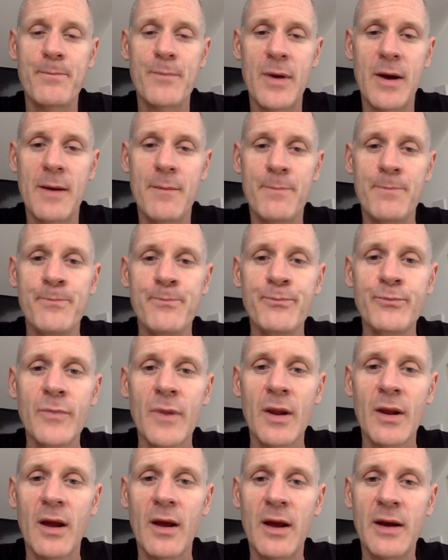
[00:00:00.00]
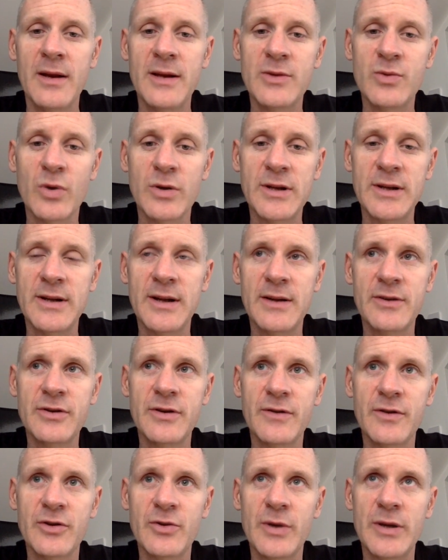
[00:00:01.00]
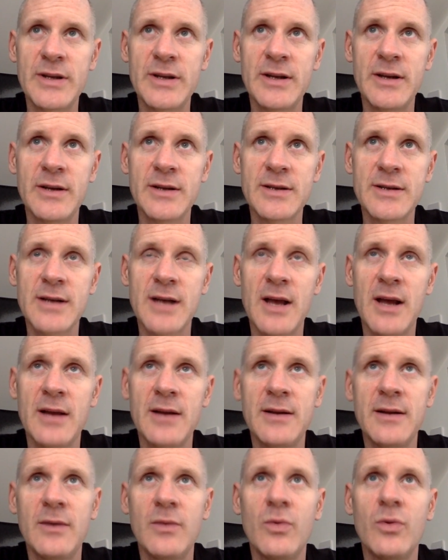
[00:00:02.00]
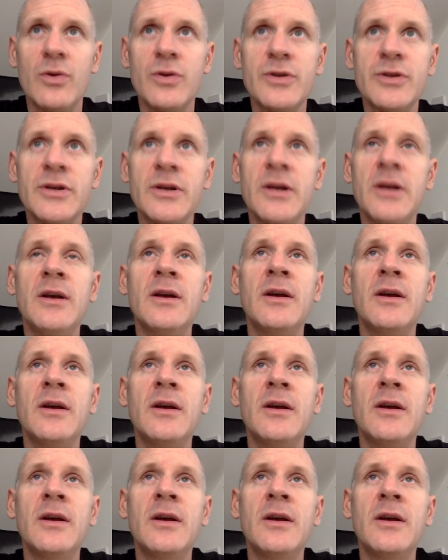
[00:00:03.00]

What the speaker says: And he's worked in the industry for 20 years, and he was